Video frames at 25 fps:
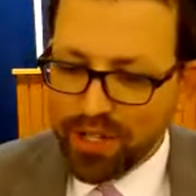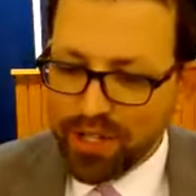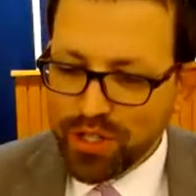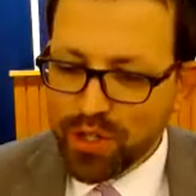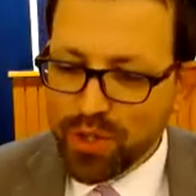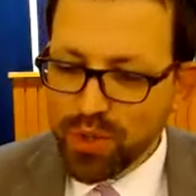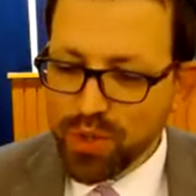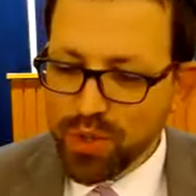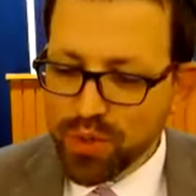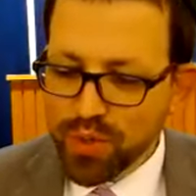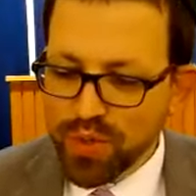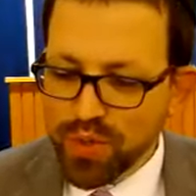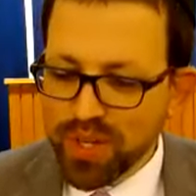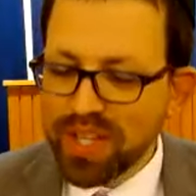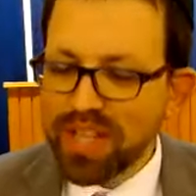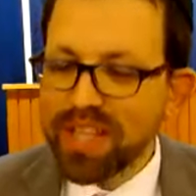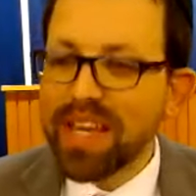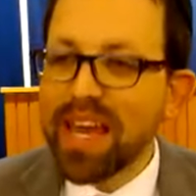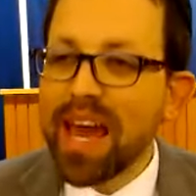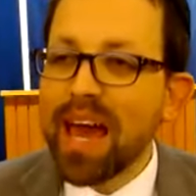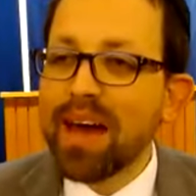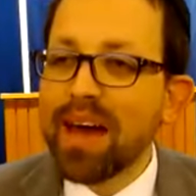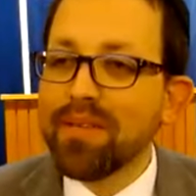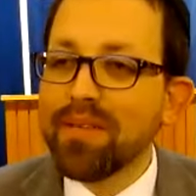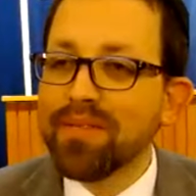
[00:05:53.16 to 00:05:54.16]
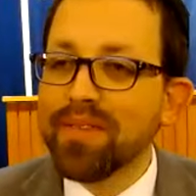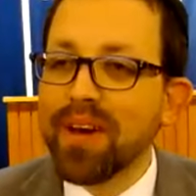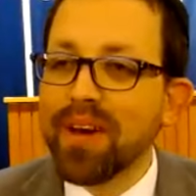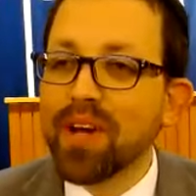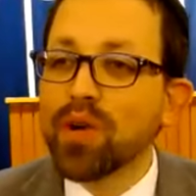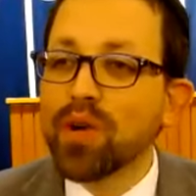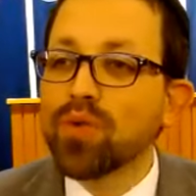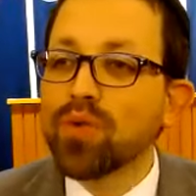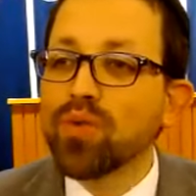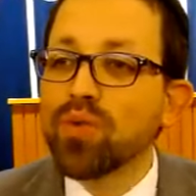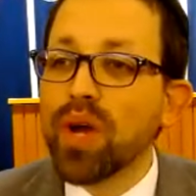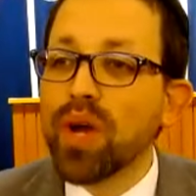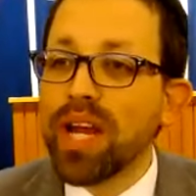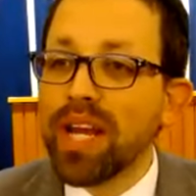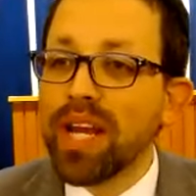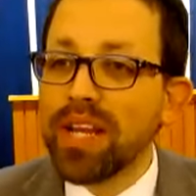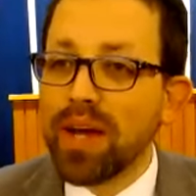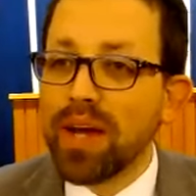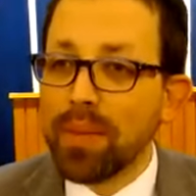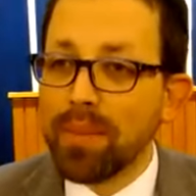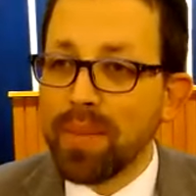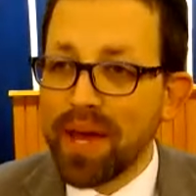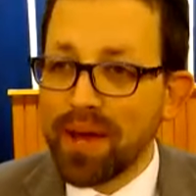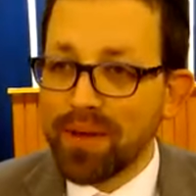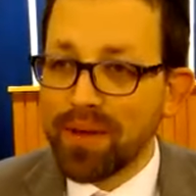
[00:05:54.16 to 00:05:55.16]
Jews really have a great
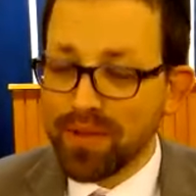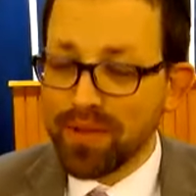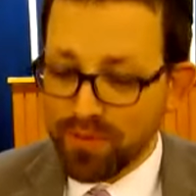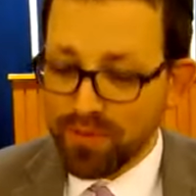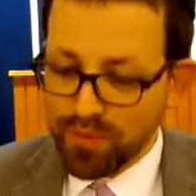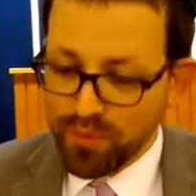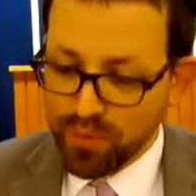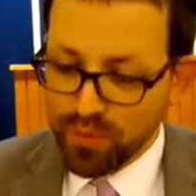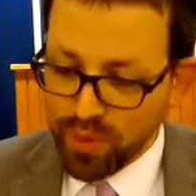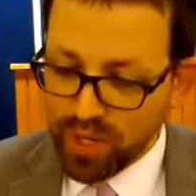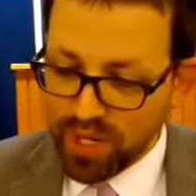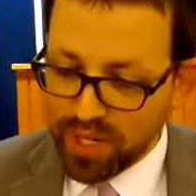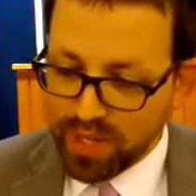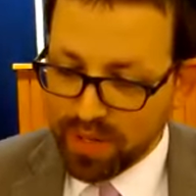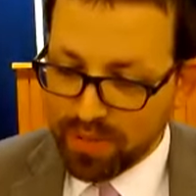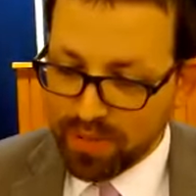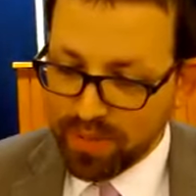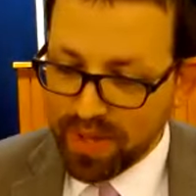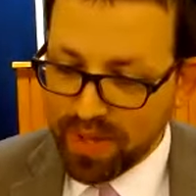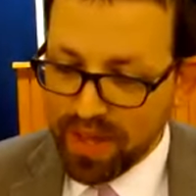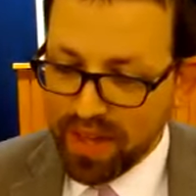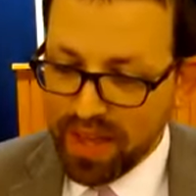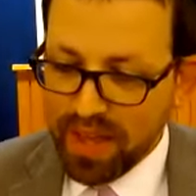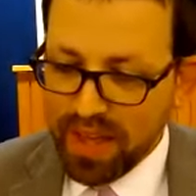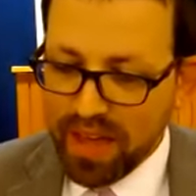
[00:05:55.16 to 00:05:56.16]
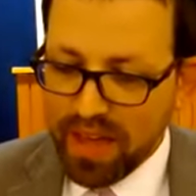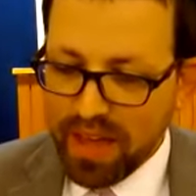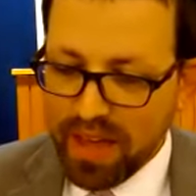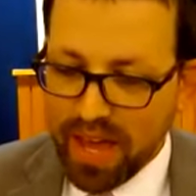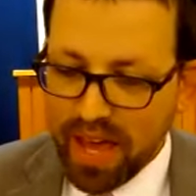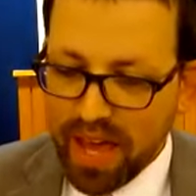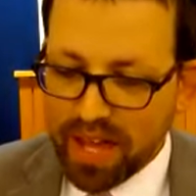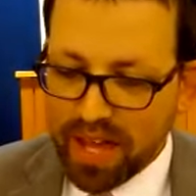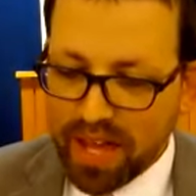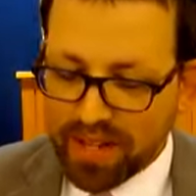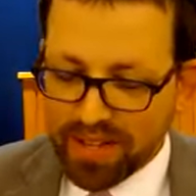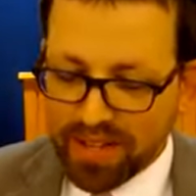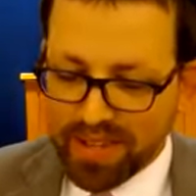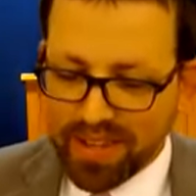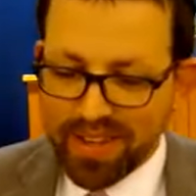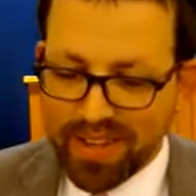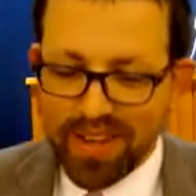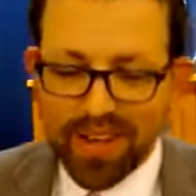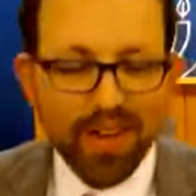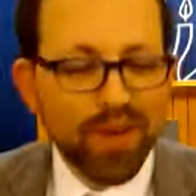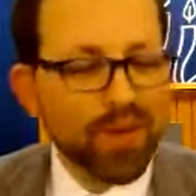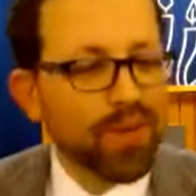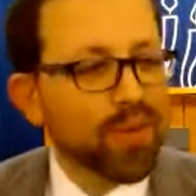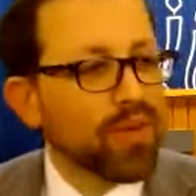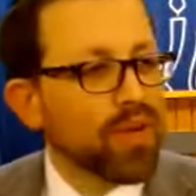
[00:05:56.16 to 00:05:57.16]
amount of freedom and
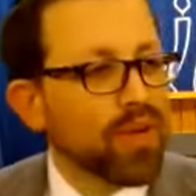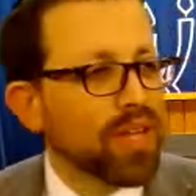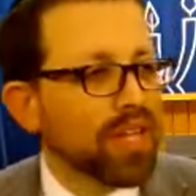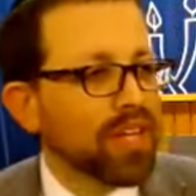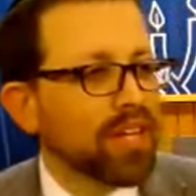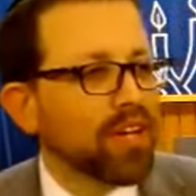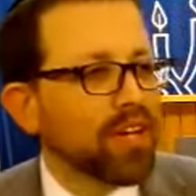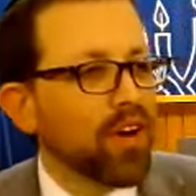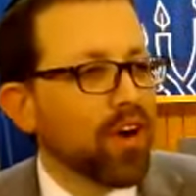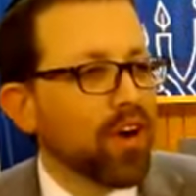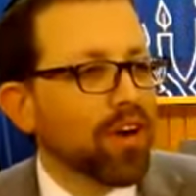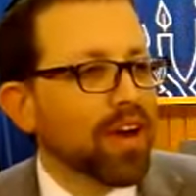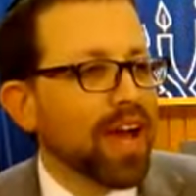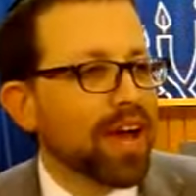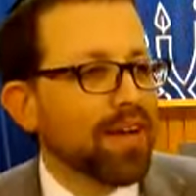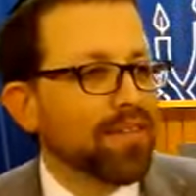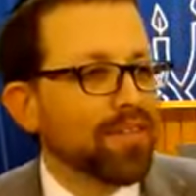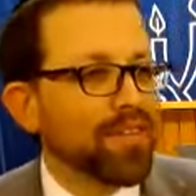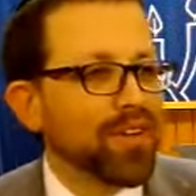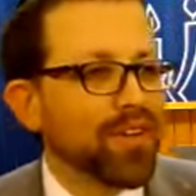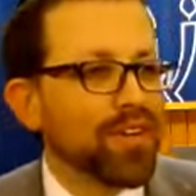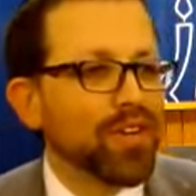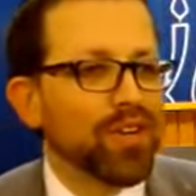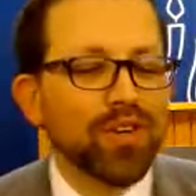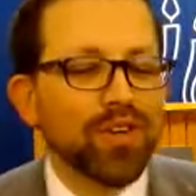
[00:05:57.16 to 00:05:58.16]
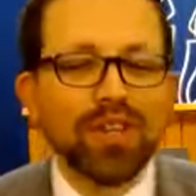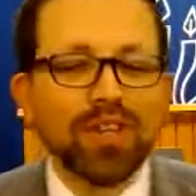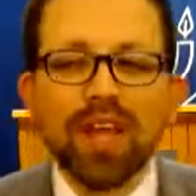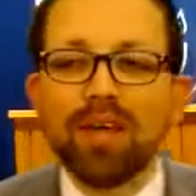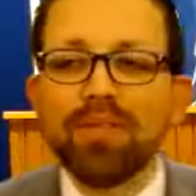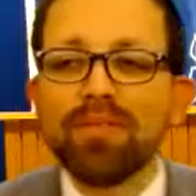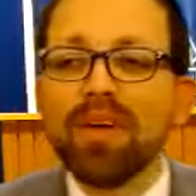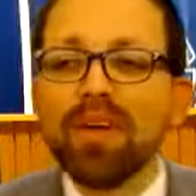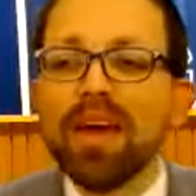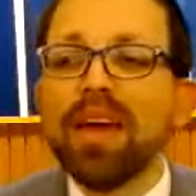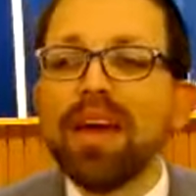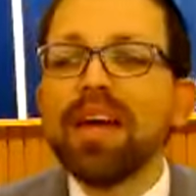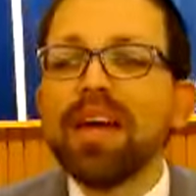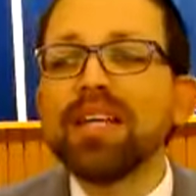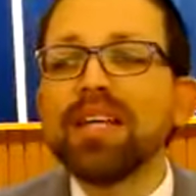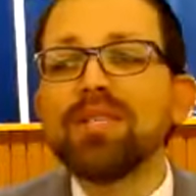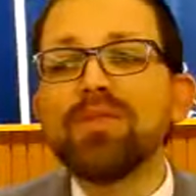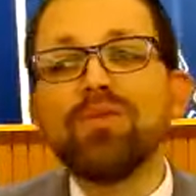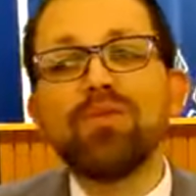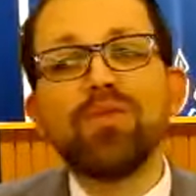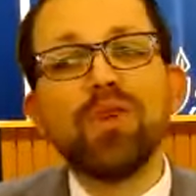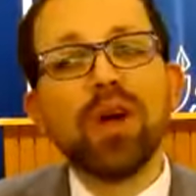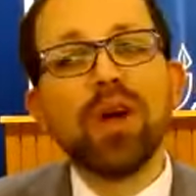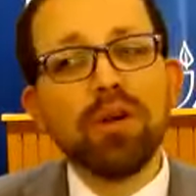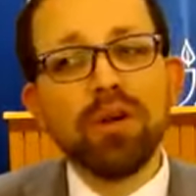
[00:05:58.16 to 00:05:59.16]
really are having a good life. It's
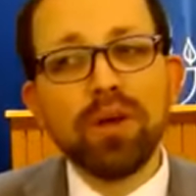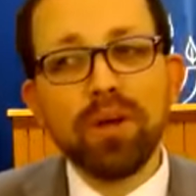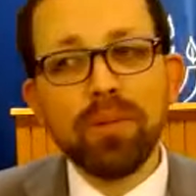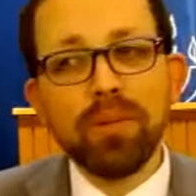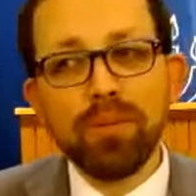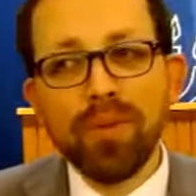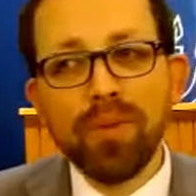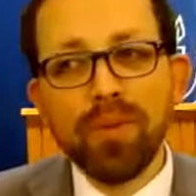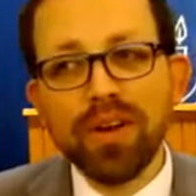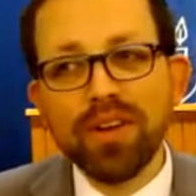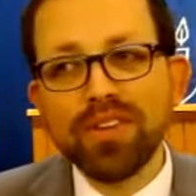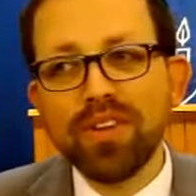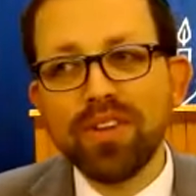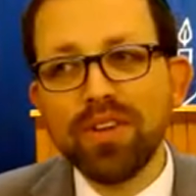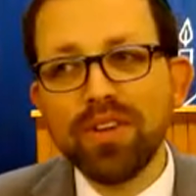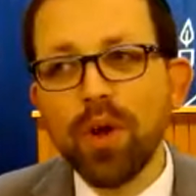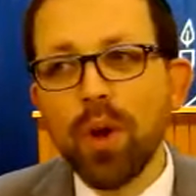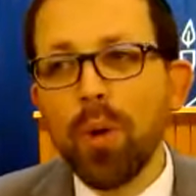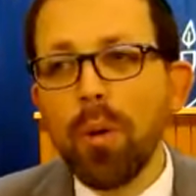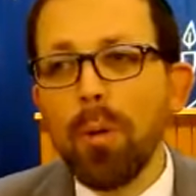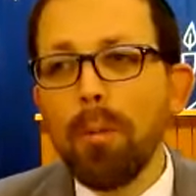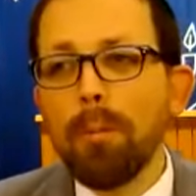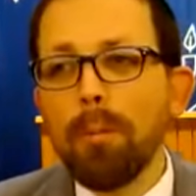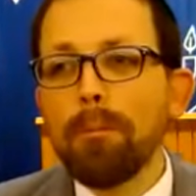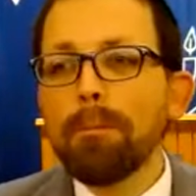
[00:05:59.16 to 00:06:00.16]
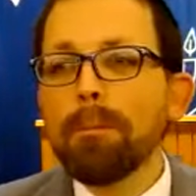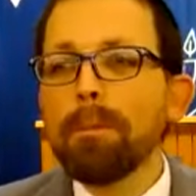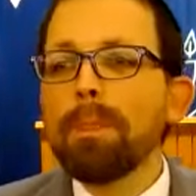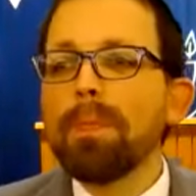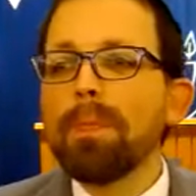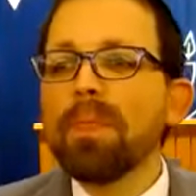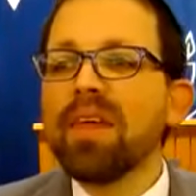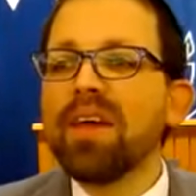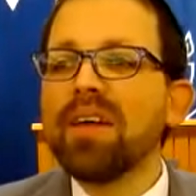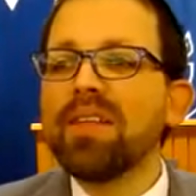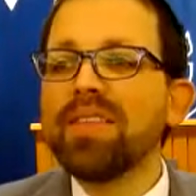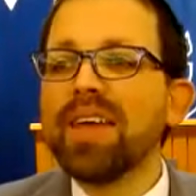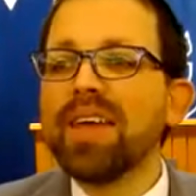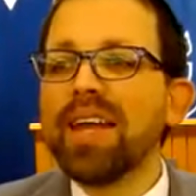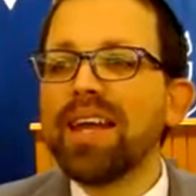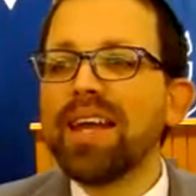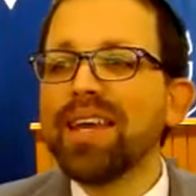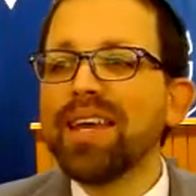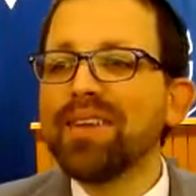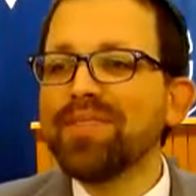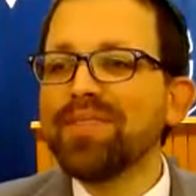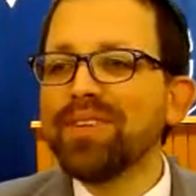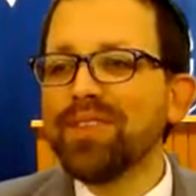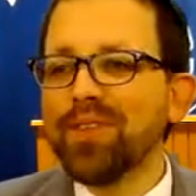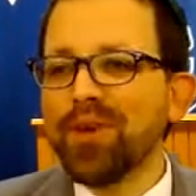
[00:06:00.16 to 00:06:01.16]
very important to note that
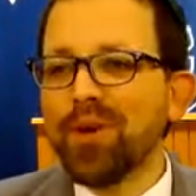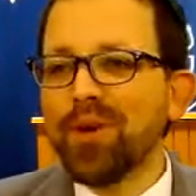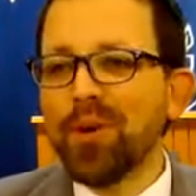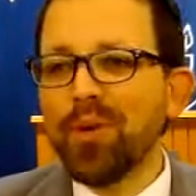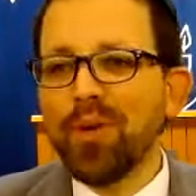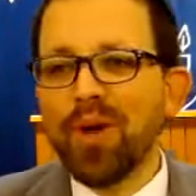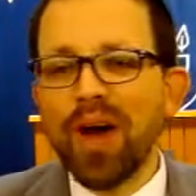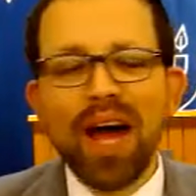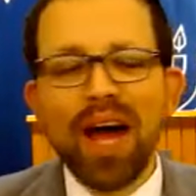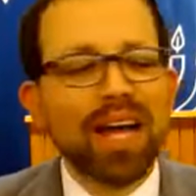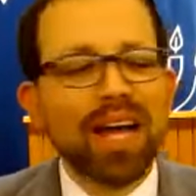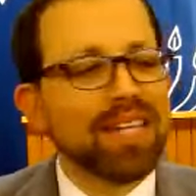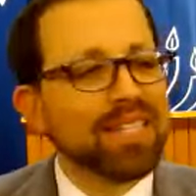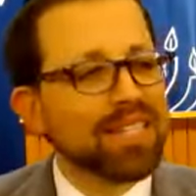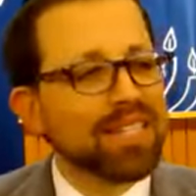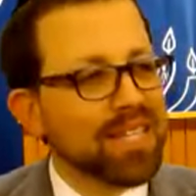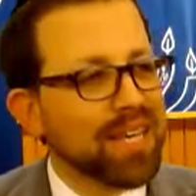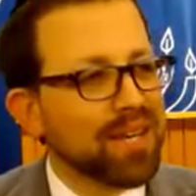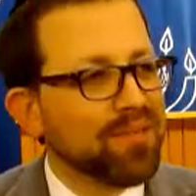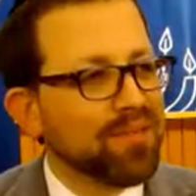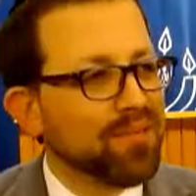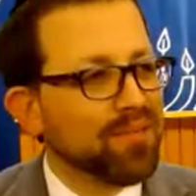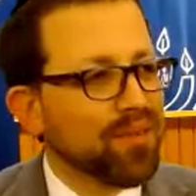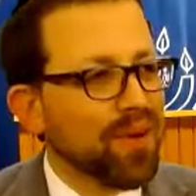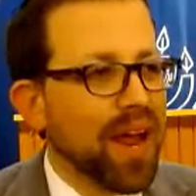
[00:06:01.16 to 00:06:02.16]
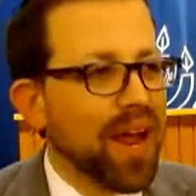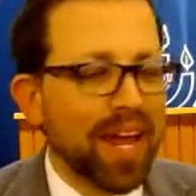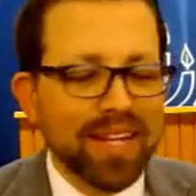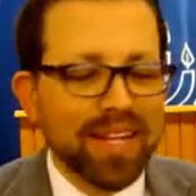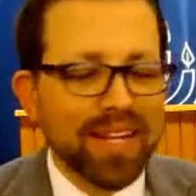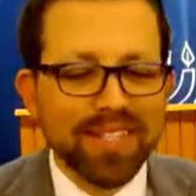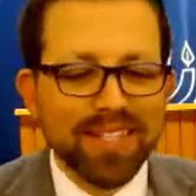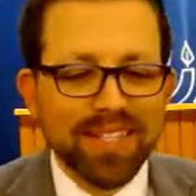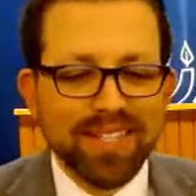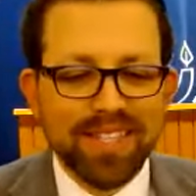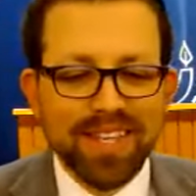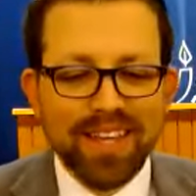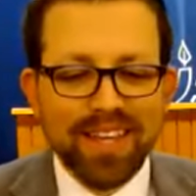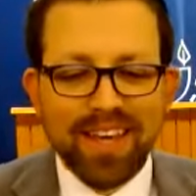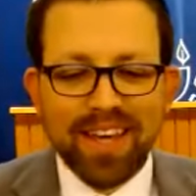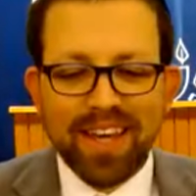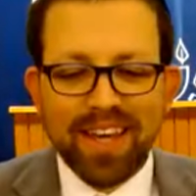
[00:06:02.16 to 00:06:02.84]
even though I say France,